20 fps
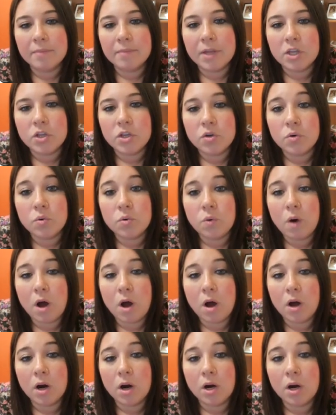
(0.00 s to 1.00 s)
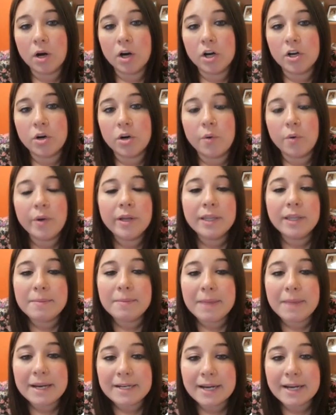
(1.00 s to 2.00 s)
You are knowingly
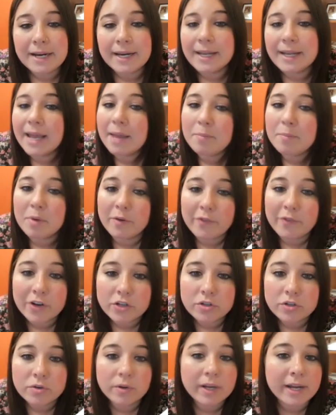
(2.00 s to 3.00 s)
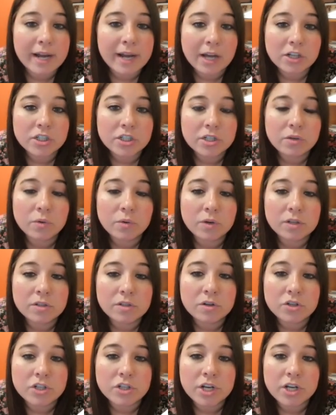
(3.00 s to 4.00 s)
maintaining a professional connection or
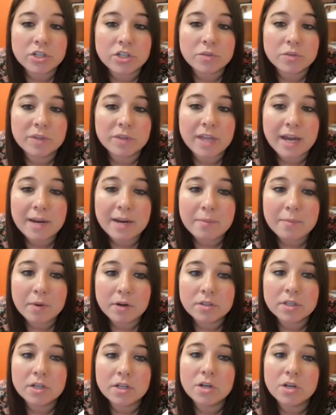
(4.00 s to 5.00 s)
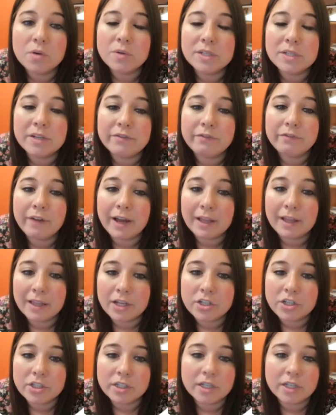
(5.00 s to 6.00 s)
association with any person who is in
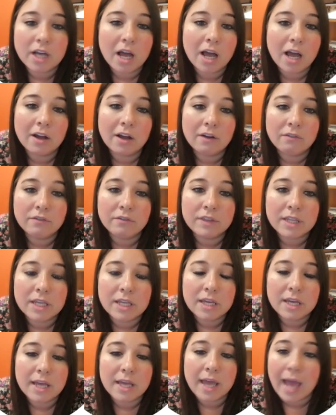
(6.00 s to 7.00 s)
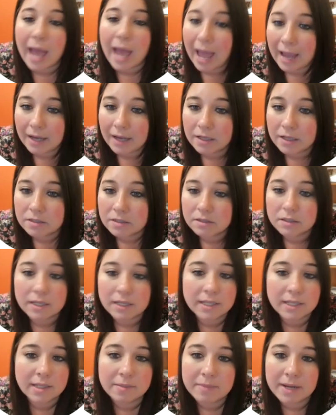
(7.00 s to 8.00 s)
violation of the acts
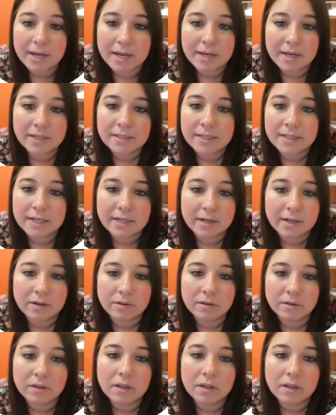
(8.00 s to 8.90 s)
in the PA State Dental